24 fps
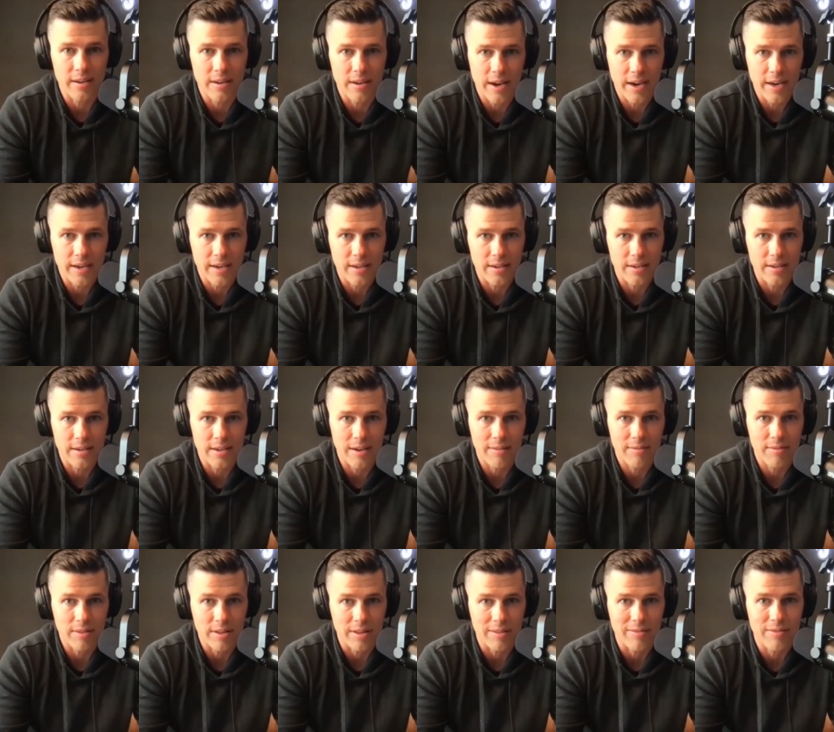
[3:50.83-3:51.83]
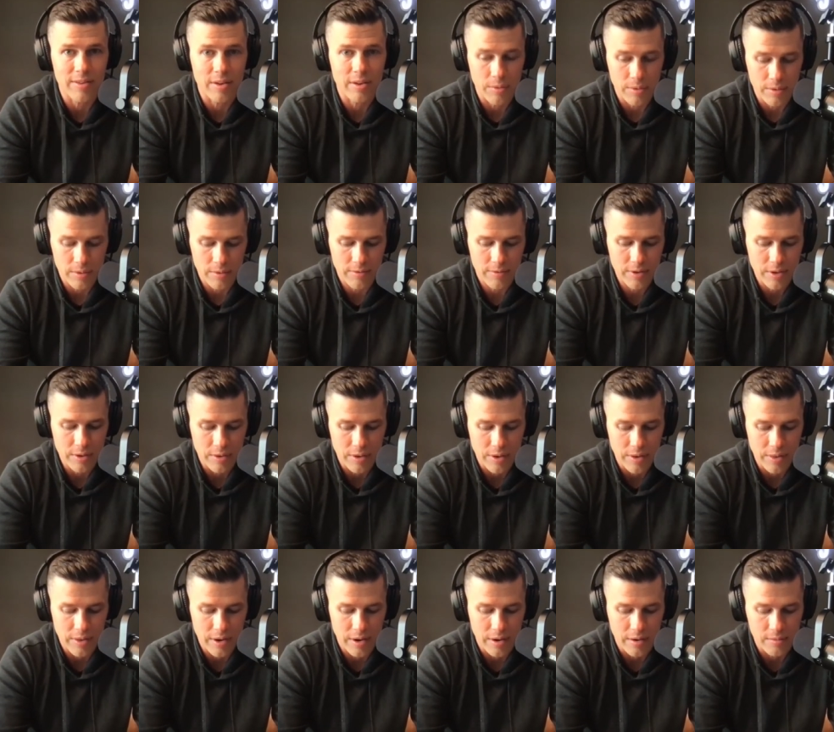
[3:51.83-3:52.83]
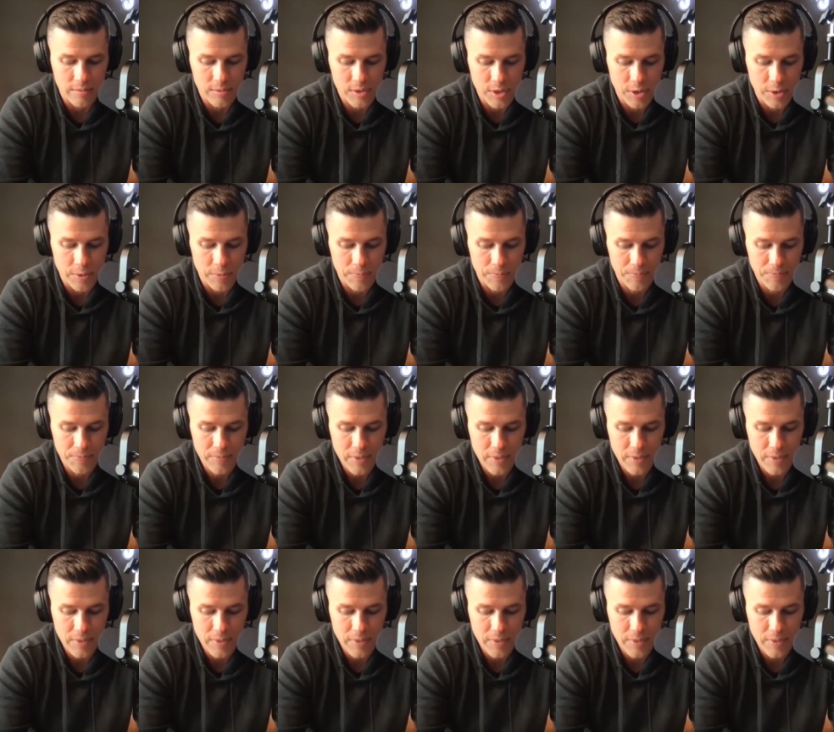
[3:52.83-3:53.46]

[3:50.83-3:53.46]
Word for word: I can definitely feel you there. So.